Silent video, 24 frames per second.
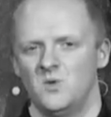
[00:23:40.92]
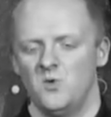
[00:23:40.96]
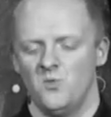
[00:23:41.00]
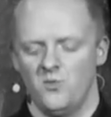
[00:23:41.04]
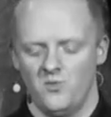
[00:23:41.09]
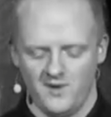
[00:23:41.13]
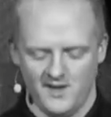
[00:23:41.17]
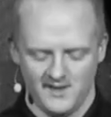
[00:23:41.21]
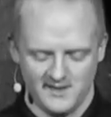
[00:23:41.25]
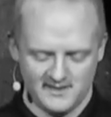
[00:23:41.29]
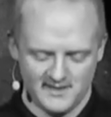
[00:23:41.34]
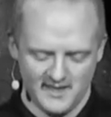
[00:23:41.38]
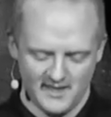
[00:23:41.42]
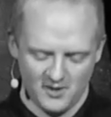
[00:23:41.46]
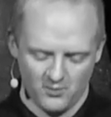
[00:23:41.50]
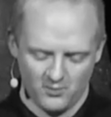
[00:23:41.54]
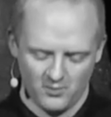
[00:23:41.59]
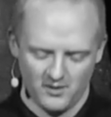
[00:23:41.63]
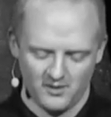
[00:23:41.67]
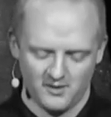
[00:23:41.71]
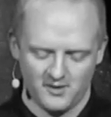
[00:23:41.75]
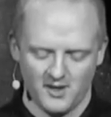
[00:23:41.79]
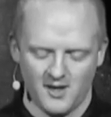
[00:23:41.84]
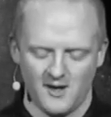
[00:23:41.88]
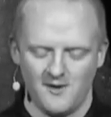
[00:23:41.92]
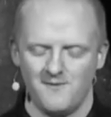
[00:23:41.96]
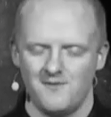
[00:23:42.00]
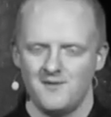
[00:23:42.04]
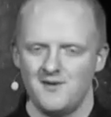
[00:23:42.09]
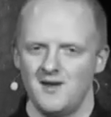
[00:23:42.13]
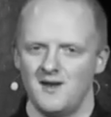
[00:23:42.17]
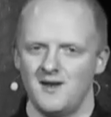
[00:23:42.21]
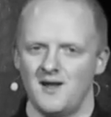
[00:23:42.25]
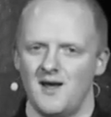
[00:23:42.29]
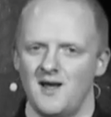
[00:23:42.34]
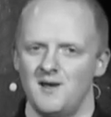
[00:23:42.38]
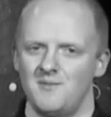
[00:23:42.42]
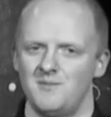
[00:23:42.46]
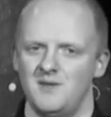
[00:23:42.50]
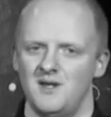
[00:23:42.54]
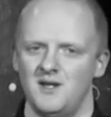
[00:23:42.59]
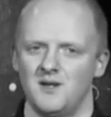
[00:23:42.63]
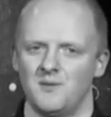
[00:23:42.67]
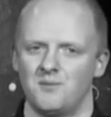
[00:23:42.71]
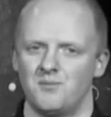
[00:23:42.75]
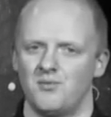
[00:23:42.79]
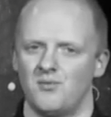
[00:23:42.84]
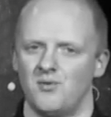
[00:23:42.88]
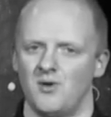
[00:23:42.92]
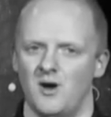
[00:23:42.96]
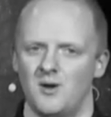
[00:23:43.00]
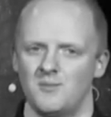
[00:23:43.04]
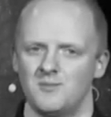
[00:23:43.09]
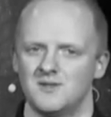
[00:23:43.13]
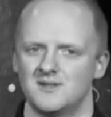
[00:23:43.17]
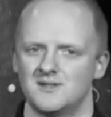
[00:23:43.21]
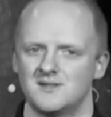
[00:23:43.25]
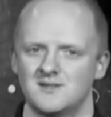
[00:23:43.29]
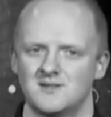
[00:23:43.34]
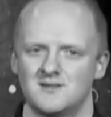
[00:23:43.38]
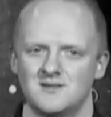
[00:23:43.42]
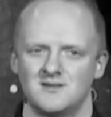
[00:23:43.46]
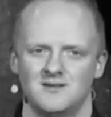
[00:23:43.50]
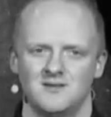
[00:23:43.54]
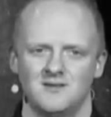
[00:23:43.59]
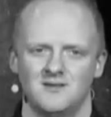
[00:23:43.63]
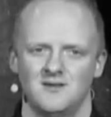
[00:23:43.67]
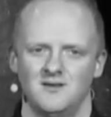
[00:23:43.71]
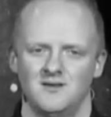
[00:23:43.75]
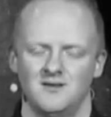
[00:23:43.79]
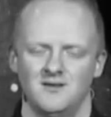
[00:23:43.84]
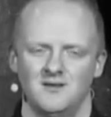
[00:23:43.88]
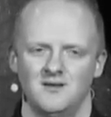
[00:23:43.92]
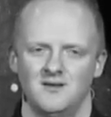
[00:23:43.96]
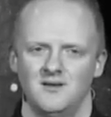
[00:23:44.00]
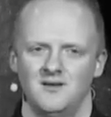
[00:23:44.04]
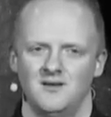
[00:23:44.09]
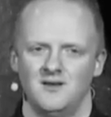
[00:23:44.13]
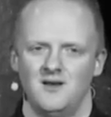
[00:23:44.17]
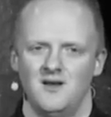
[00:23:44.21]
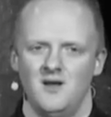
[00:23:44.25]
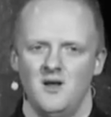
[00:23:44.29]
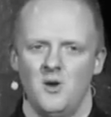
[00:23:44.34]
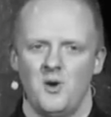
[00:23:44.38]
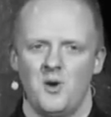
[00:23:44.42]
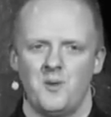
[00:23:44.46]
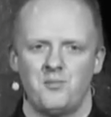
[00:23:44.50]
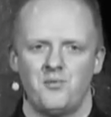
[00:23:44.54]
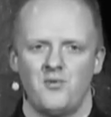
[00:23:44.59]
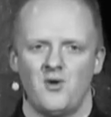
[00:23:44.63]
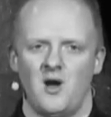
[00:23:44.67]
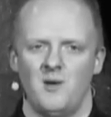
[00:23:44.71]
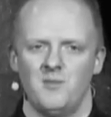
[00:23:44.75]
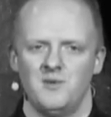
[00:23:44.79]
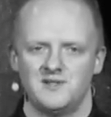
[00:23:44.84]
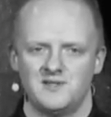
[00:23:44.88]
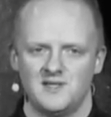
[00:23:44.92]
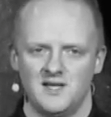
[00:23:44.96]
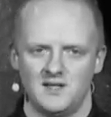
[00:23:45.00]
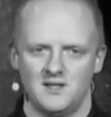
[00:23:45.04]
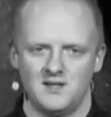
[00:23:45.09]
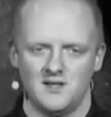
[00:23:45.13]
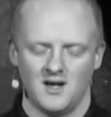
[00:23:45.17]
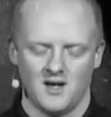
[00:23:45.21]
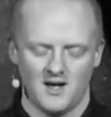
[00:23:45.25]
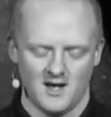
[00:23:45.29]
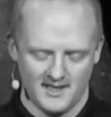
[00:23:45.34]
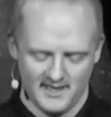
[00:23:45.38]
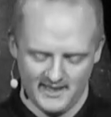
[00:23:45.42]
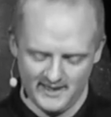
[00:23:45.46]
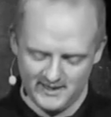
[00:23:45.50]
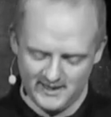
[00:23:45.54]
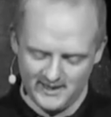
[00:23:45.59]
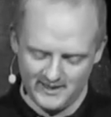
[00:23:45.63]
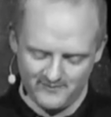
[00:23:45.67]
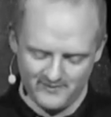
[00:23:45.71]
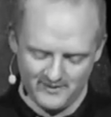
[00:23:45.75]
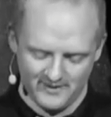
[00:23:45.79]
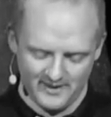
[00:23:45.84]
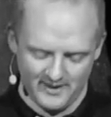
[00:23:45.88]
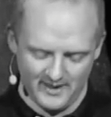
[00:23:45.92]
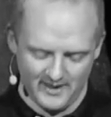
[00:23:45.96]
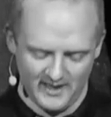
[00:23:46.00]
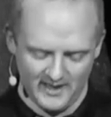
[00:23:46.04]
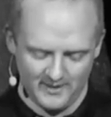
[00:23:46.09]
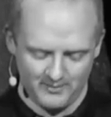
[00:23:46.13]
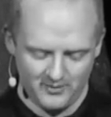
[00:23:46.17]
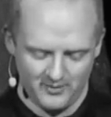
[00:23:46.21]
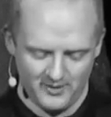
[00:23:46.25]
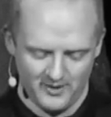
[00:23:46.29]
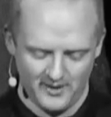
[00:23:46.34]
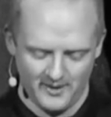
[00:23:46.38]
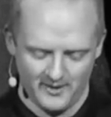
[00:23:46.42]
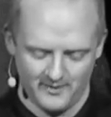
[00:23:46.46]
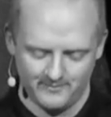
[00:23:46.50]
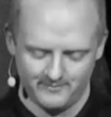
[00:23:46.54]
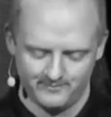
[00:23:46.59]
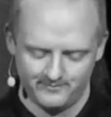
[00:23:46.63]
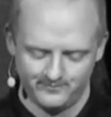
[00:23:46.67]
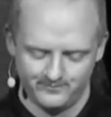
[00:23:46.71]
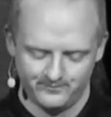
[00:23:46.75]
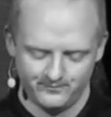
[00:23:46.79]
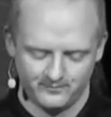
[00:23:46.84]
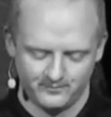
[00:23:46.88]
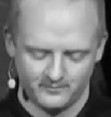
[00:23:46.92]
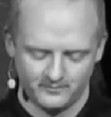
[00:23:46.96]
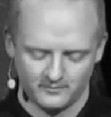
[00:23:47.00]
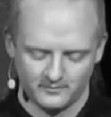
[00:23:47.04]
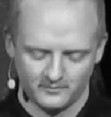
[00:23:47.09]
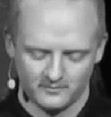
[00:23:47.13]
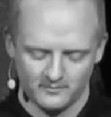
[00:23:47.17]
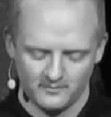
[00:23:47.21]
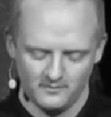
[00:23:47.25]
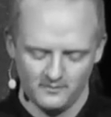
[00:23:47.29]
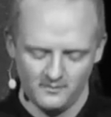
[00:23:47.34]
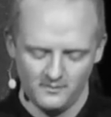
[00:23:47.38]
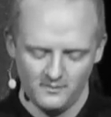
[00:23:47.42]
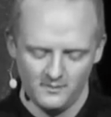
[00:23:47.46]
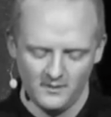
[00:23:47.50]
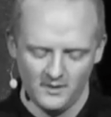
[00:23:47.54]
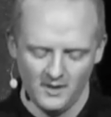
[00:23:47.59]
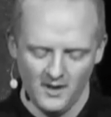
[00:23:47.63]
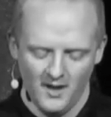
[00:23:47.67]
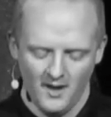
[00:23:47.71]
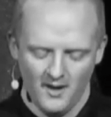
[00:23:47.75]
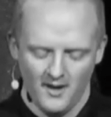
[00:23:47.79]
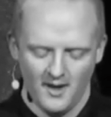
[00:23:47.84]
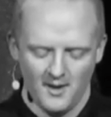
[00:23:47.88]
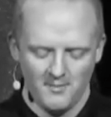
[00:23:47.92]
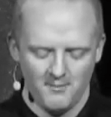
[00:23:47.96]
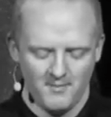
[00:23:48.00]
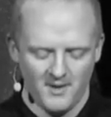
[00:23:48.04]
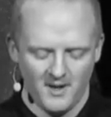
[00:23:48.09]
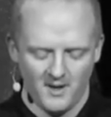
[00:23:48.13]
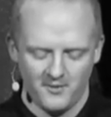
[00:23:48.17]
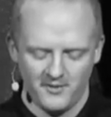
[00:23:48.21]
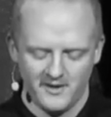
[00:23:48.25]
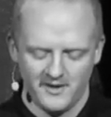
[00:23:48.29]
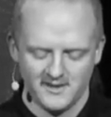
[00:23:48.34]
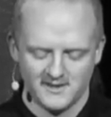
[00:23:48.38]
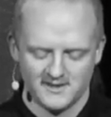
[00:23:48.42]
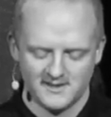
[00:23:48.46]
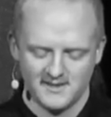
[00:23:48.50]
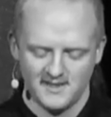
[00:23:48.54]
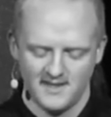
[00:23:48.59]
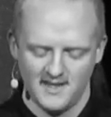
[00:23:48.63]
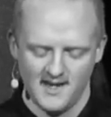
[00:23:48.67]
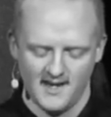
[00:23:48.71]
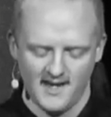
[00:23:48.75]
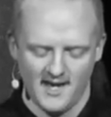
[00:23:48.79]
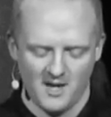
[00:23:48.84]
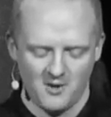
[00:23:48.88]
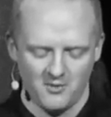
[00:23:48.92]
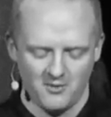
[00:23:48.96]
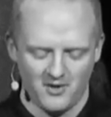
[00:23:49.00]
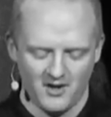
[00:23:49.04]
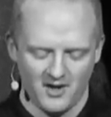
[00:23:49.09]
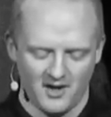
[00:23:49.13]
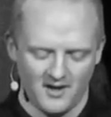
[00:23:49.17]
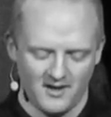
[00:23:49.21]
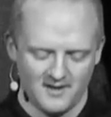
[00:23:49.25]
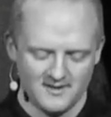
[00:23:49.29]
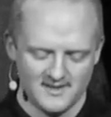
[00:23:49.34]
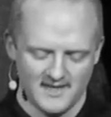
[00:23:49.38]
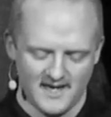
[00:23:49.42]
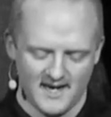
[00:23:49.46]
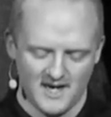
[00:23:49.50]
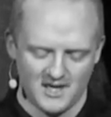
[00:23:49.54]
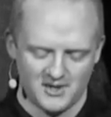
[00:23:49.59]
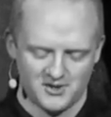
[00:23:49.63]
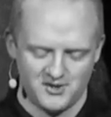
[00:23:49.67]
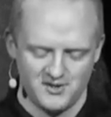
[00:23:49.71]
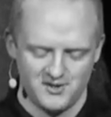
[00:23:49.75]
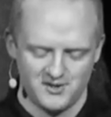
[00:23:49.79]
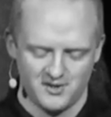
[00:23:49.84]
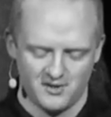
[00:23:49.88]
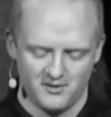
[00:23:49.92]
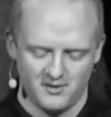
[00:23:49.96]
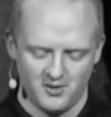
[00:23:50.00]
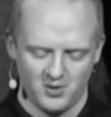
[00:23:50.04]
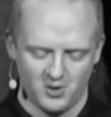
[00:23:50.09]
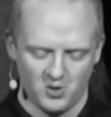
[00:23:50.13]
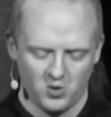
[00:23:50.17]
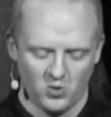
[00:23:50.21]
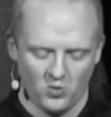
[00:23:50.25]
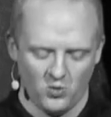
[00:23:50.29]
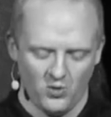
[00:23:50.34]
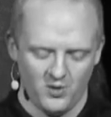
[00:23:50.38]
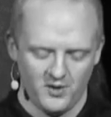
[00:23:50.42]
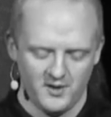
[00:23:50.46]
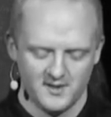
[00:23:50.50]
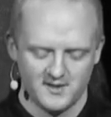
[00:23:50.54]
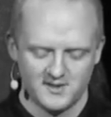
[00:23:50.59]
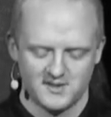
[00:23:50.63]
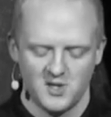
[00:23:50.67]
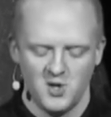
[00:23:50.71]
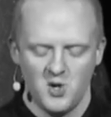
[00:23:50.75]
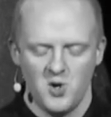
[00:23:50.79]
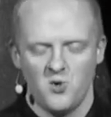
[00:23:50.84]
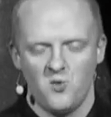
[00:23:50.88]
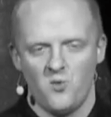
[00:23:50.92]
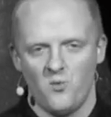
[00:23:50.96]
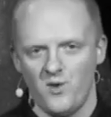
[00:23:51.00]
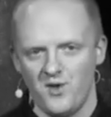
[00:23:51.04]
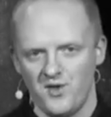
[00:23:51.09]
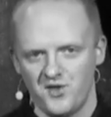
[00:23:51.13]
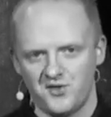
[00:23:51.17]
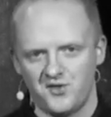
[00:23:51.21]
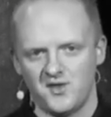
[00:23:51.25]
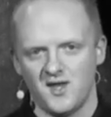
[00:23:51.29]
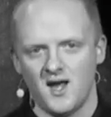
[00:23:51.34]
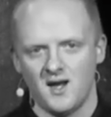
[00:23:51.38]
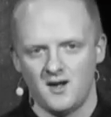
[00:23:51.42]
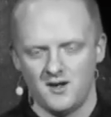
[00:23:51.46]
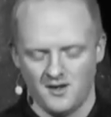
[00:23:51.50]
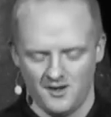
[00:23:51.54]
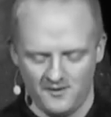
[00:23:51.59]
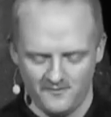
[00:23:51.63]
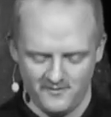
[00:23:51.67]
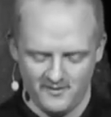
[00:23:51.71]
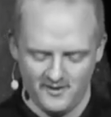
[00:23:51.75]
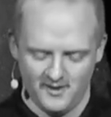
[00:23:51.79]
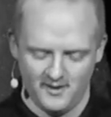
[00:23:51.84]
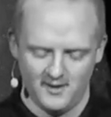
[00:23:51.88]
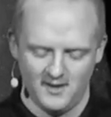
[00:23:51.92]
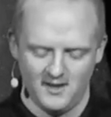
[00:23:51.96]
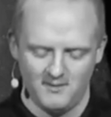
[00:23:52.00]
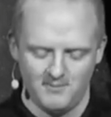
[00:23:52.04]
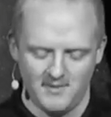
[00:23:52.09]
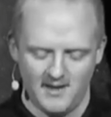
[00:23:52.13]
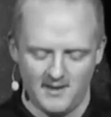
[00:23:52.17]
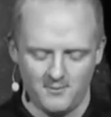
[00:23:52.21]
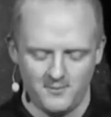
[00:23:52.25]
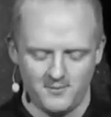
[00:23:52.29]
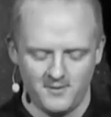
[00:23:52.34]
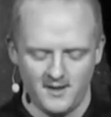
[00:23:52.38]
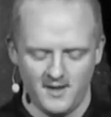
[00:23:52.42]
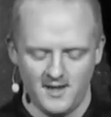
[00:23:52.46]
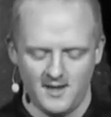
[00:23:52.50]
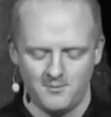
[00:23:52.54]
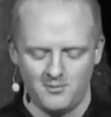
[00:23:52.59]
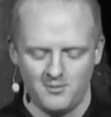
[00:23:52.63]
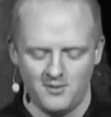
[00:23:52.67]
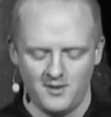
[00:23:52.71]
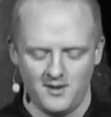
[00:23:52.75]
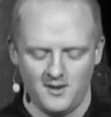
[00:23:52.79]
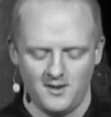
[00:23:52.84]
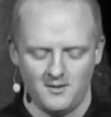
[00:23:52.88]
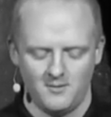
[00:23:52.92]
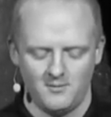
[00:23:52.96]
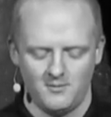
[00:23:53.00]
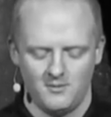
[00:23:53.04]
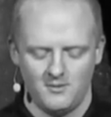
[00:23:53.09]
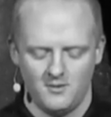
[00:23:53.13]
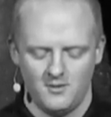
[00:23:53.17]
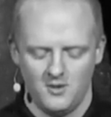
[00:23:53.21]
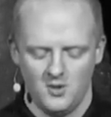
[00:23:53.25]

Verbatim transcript: When I say the word covenant, I mean a promise, a promise that God had given to Abraham. And Mary is seeing how God's actions are in accordance with that covenant he made with Abraham,